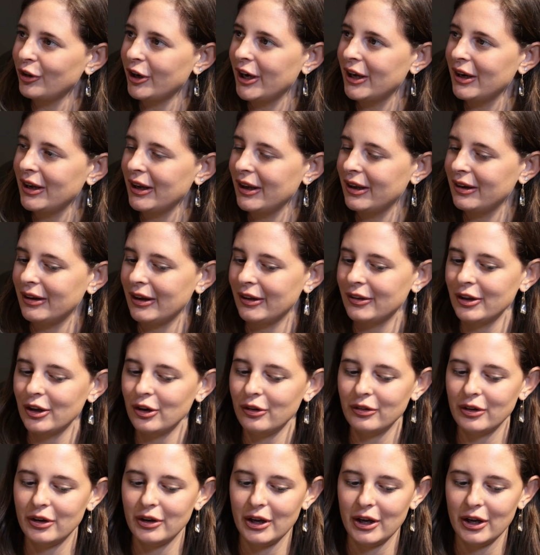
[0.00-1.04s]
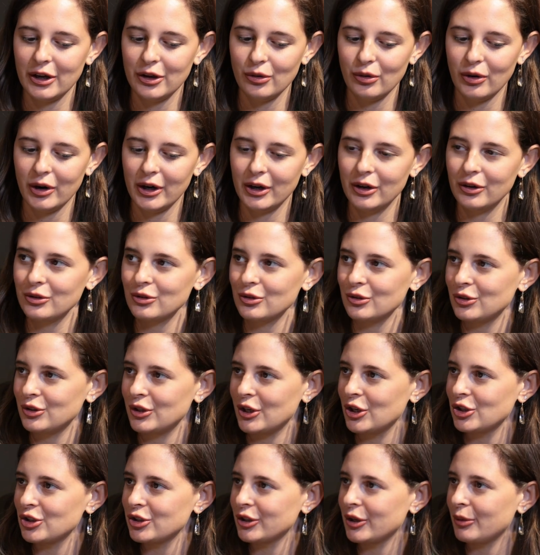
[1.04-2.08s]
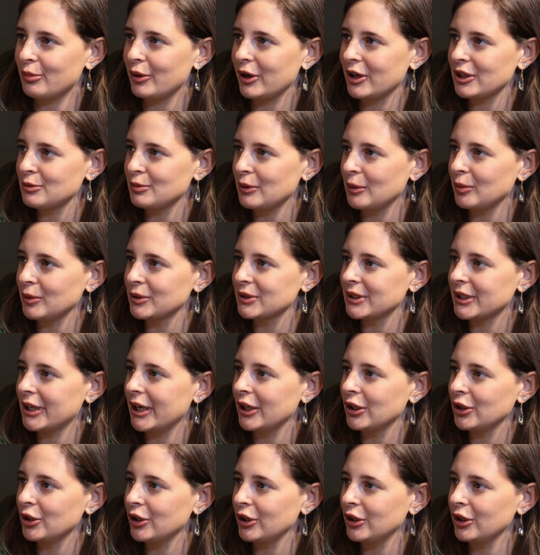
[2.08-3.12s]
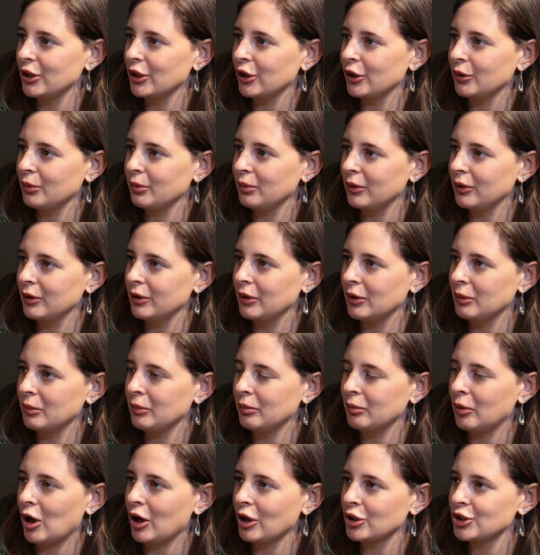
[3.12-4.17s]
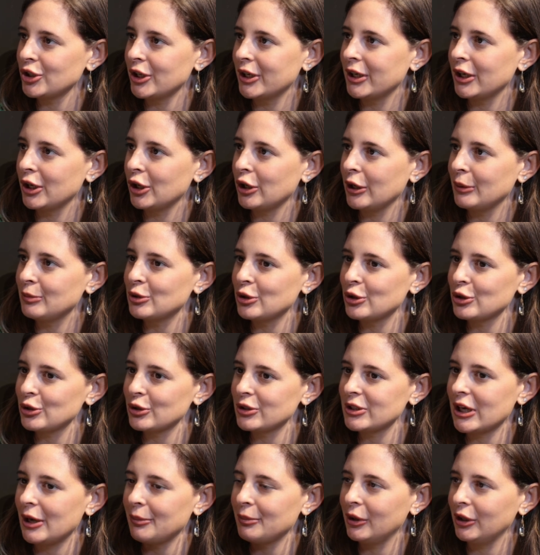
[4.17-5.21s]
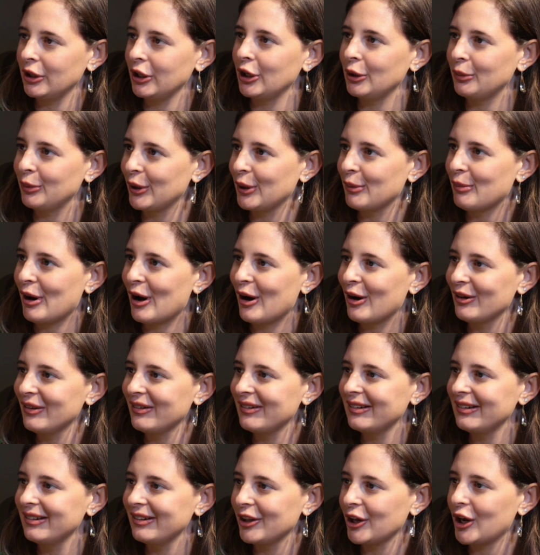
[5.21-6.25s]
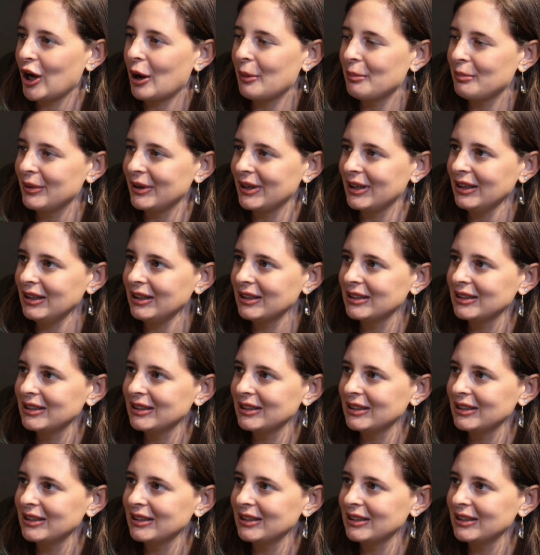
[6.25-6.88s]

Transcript: Right, and at the end of the day, you are an association that brings people together, in blockchain and crypto. So tell me a little bit about the company.